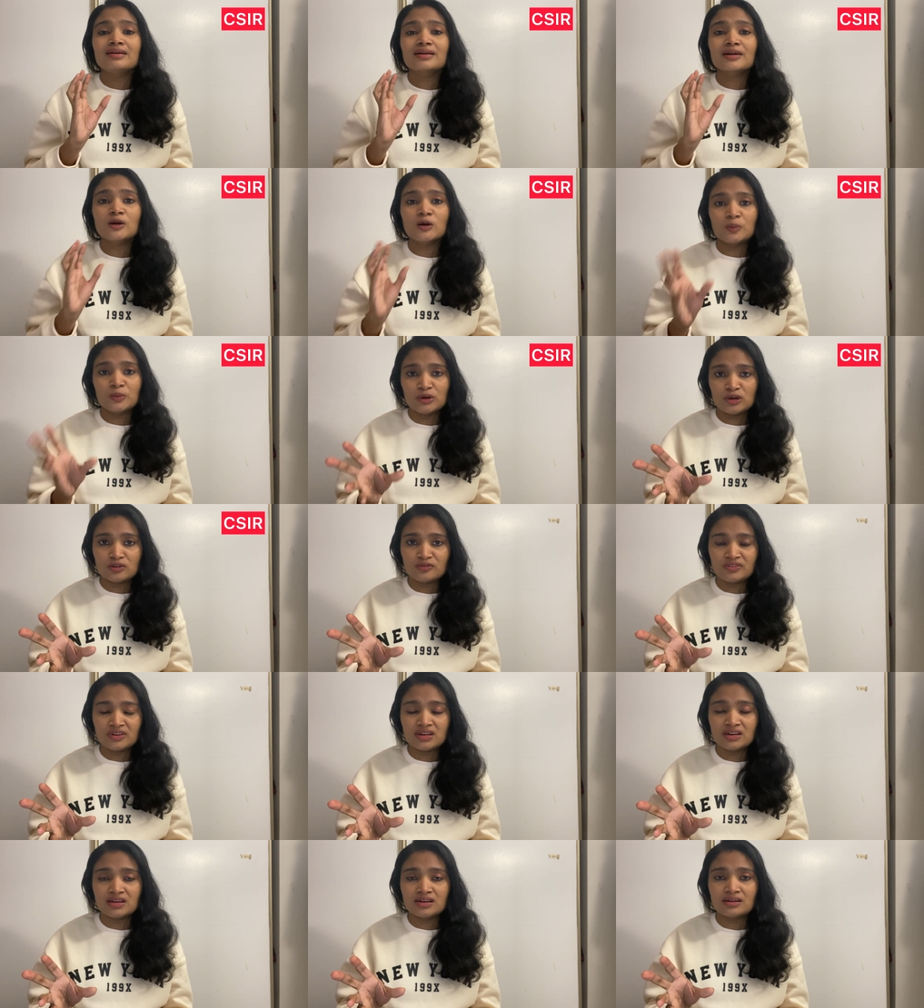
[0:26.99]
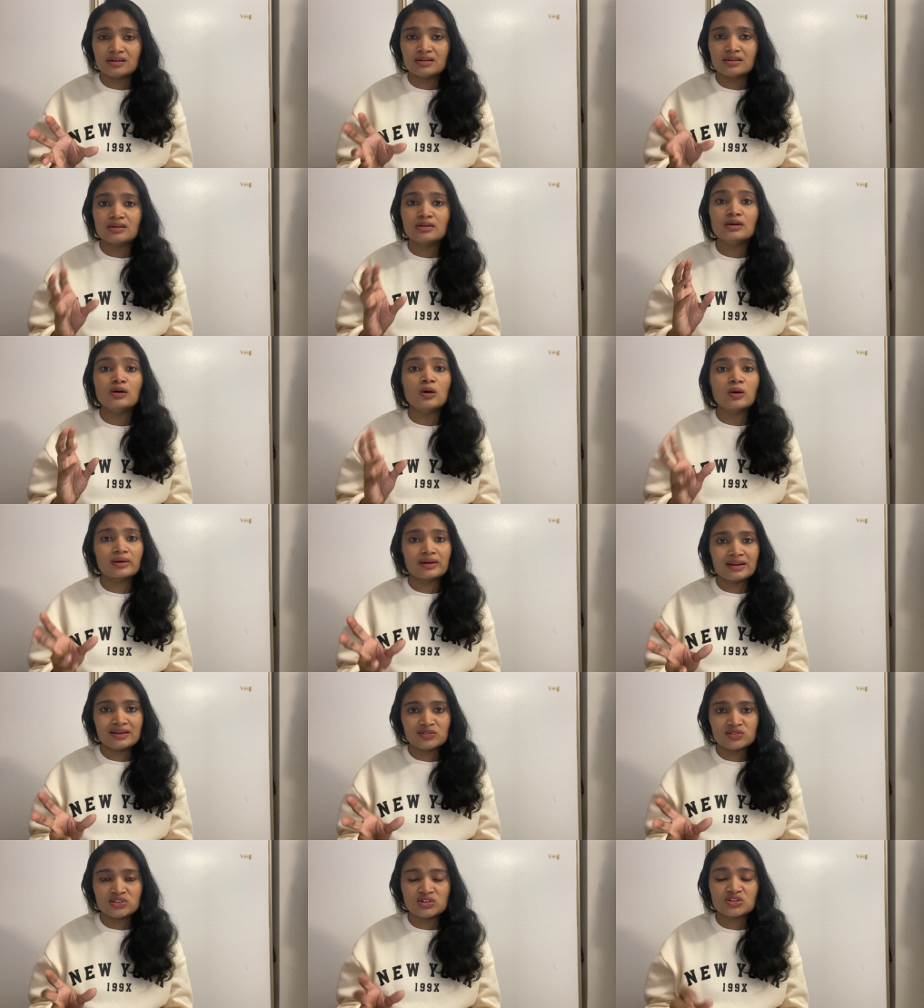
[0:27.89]
Government of India
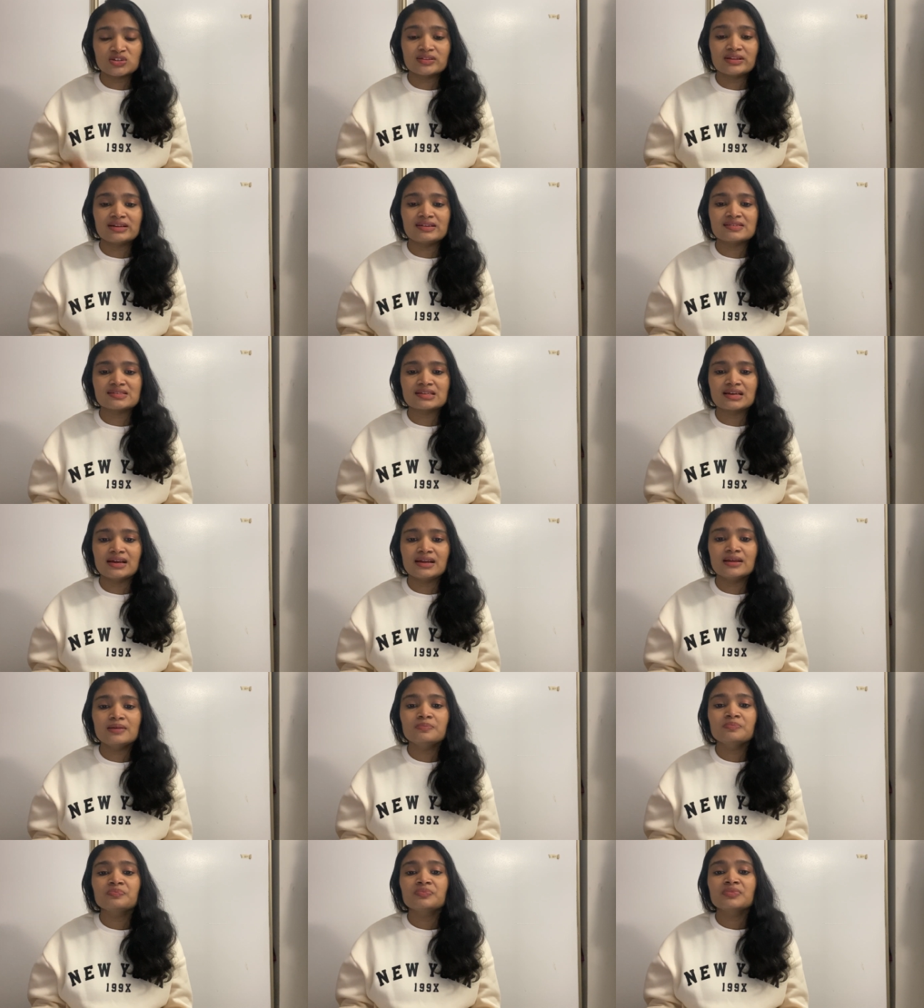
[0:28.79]
organization that is hiring.